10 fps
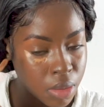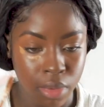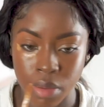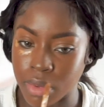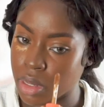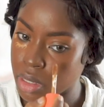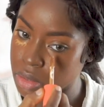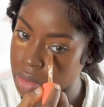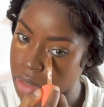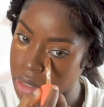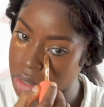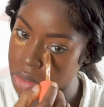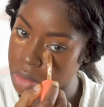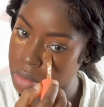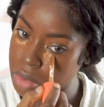Maybe a little there,
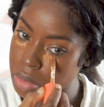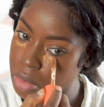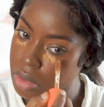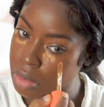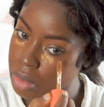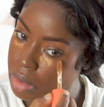doop doop doop.